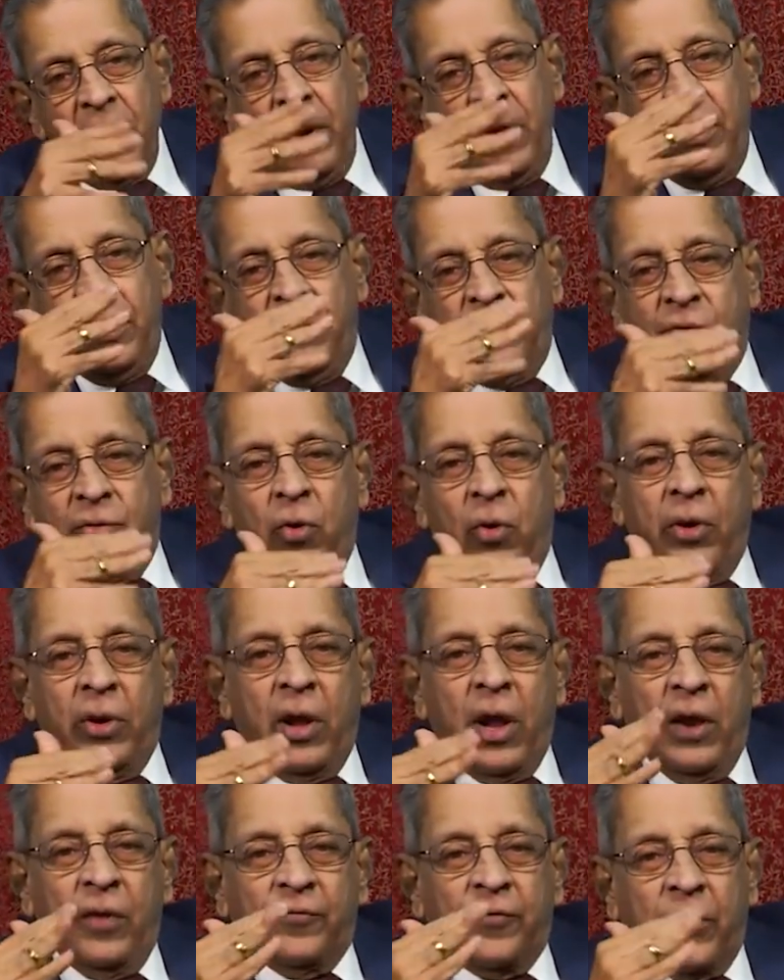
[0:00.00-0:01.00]
It is going
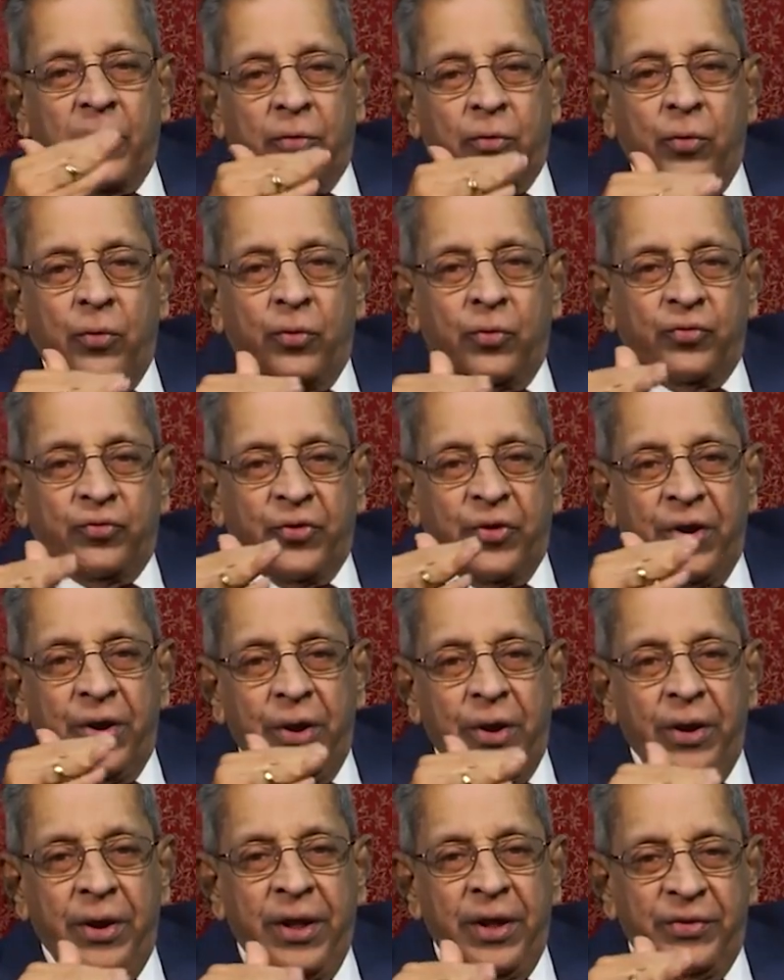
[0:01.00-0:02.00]
on for 2 to
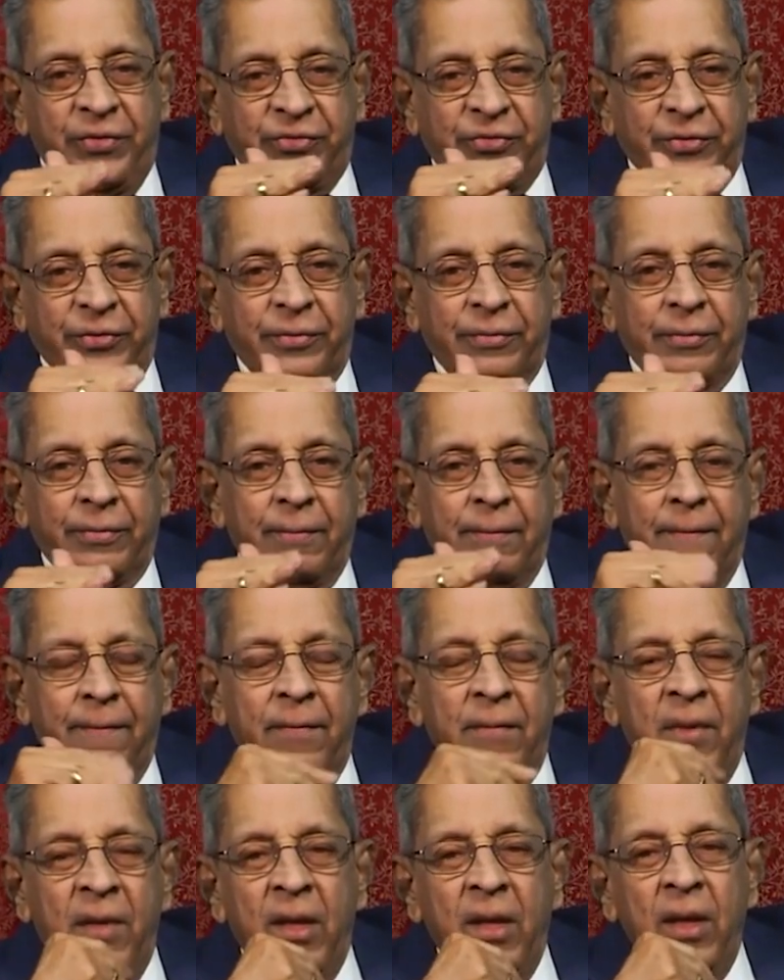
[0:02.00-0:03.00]
3 days.
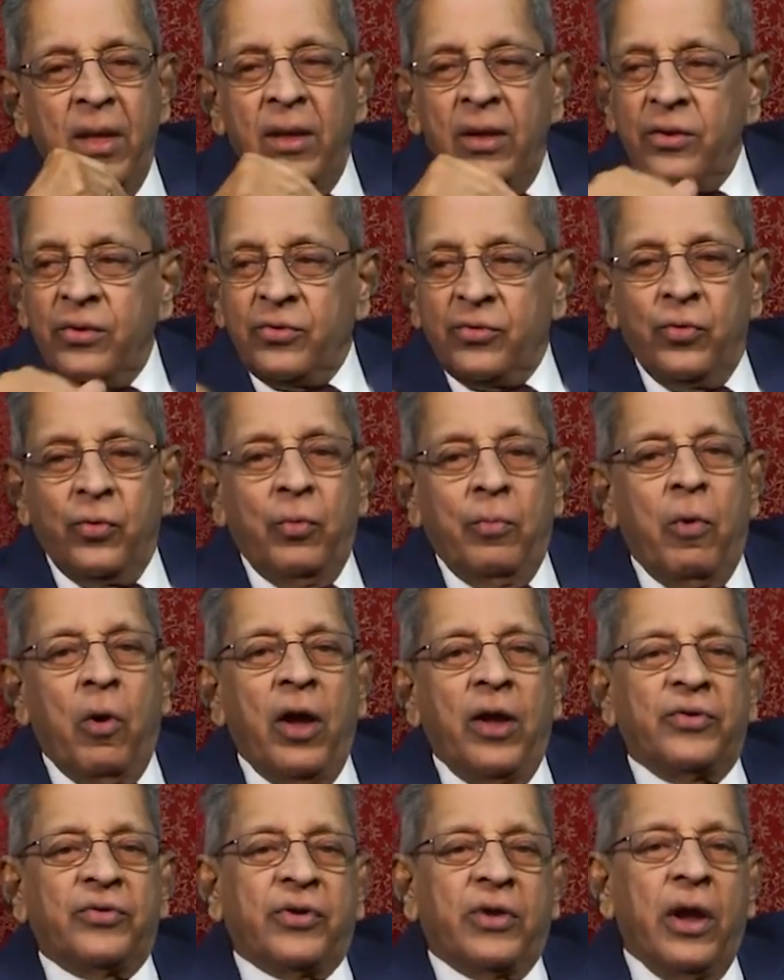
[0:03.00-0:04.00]
2
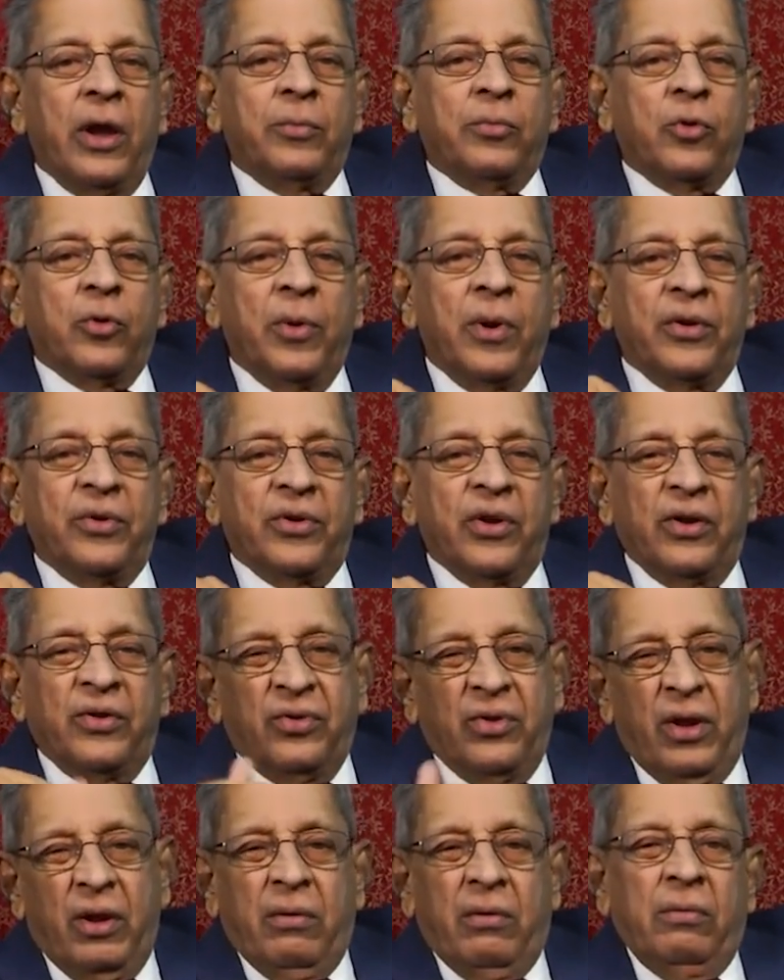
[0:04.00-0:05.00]
boys came to me and said,
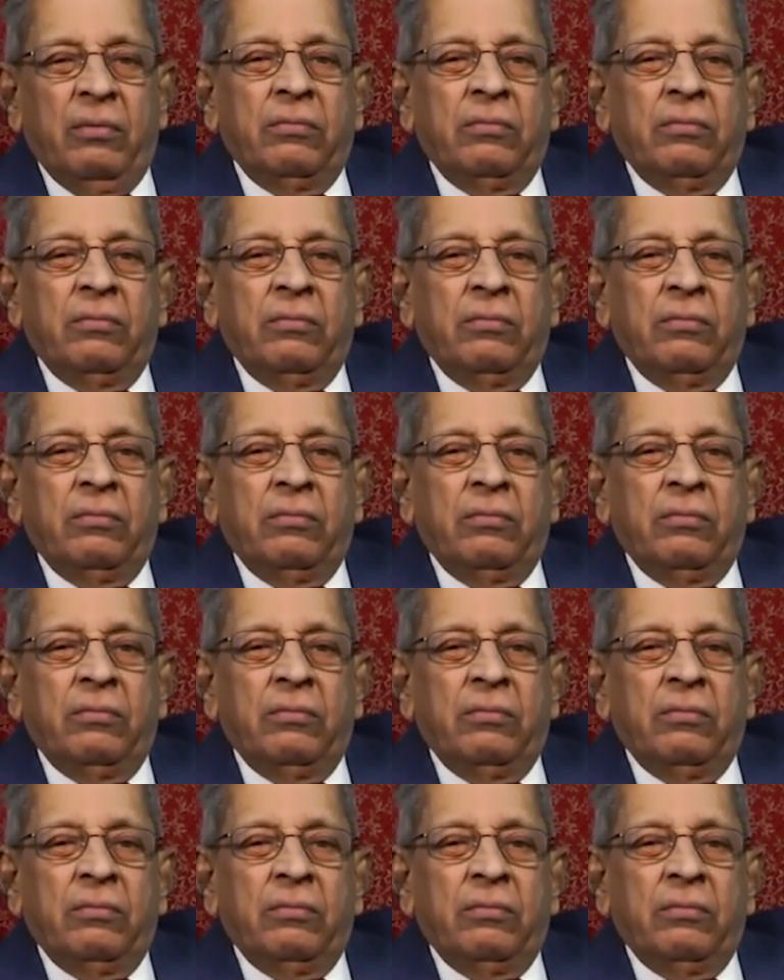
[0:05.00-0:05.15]
"Sir,